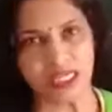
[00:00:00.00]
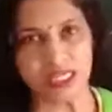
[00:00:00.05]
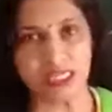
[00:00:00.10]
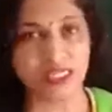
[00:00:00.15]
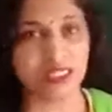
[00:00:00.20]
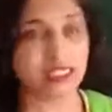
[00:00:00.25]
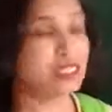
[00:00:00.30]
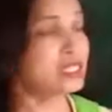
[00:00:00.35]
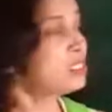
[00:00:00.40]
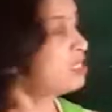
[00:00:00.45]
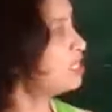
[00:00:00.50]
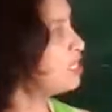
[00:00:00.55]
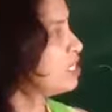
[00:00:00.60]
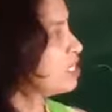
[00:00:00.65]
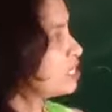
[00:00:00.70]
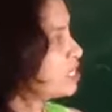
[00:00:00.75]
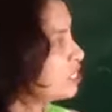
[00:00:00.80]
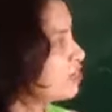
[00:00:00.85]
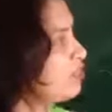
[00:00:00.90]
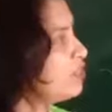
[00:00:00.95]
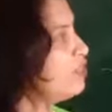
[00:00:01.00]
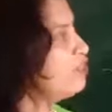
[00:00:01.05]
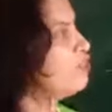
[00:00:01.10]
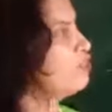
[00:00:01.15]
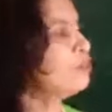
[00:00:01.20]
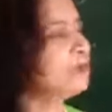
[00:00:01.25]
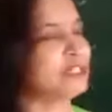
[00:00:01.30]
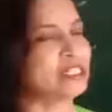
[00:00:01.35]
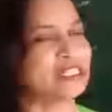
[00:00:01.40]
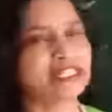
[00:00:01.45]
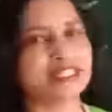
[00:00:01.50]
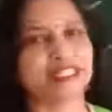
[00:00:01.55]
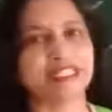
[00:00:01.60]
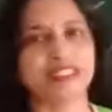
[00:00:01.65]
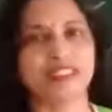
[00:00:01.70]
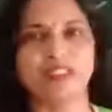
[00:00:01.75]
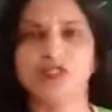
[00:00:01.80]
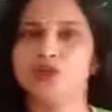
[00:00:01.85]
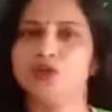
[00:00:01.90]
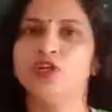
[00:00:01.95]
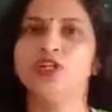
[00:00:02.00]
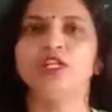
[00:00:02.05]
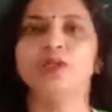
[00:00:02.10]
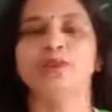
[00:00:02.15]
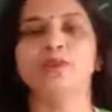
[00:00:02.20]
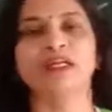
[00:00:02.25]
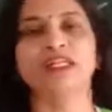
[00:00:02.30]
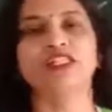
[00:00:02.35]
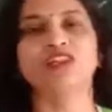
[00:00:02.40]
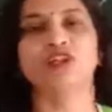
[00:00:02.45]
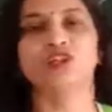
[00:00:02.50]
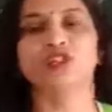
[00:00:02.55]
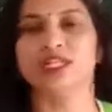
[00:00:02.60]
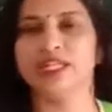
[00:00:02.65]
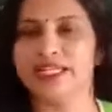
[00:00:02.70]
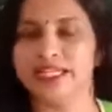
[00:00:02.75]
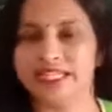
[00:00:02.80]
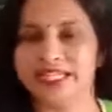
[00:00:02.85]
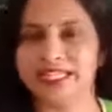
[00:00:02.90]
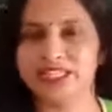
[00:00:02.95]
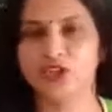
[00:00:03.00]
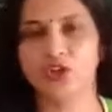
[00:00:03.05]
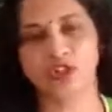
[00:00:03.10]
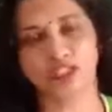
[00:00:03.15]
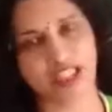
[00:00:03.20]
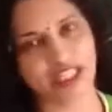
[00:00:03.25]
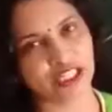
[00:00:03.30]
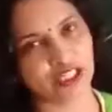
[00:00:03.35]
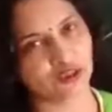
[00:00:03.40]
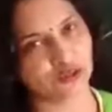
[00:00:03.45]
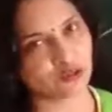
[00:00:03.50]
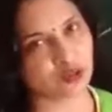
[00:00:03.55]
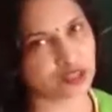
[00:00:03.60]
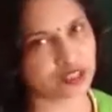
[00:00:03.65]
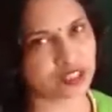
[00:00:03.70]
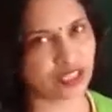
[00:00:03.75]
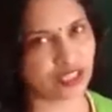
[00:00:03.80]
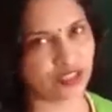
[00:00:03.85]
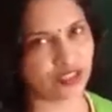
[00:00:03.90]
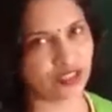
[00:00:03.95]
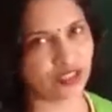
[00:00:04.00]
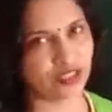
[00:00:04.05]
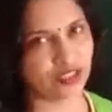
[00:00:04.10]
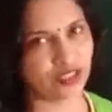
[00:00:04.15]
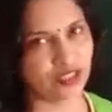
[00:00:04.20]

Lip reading: Since the resistivity of the material do not depend on the length or the area cross section,